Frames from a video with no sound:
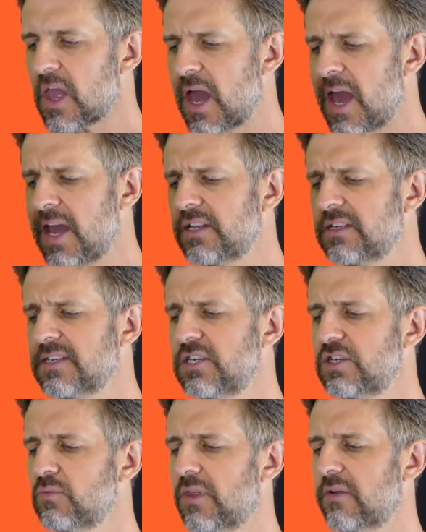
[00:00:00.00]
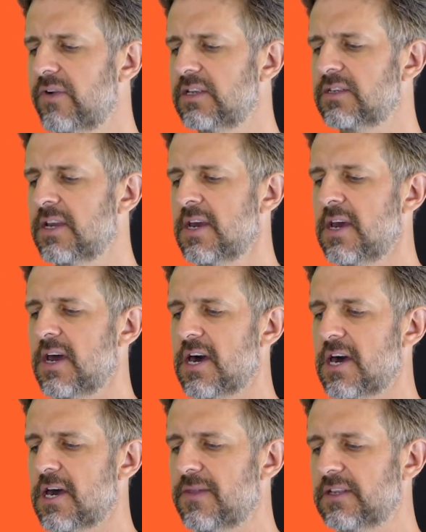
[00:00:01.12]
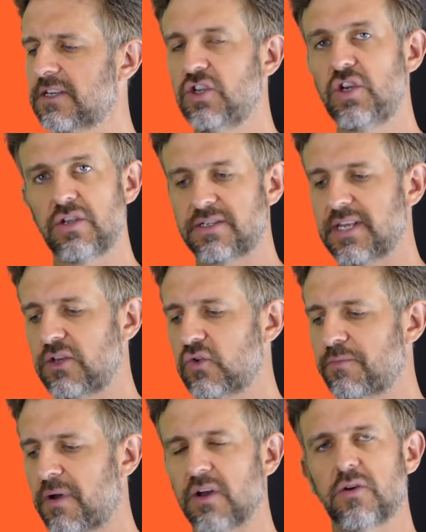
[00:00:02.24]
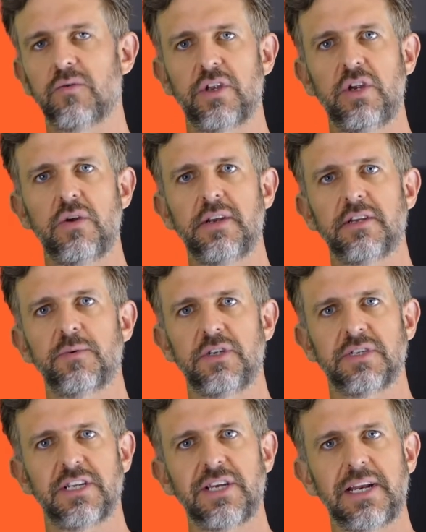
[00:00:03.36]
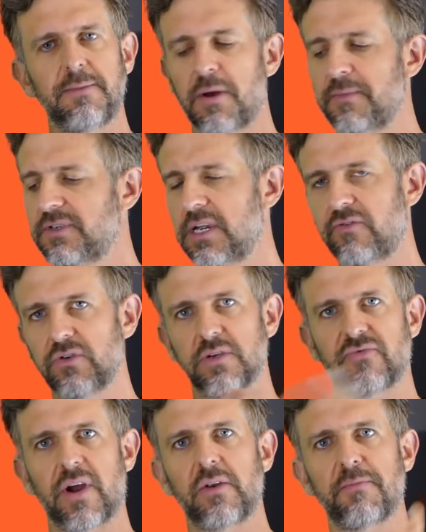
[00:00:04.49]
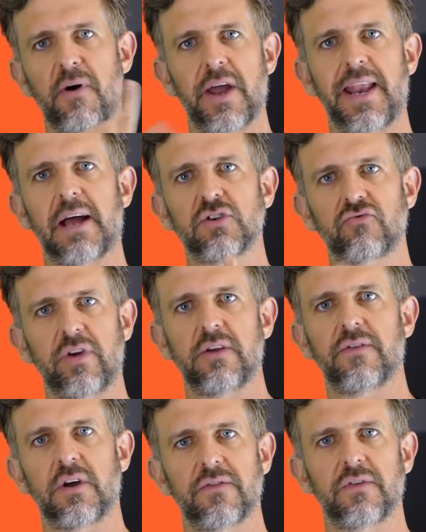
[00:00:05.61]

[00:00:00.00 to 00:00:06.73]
And essentially what there is, there's a central part called the nucleus, which is a jelly-like material surrounded by an outer ring of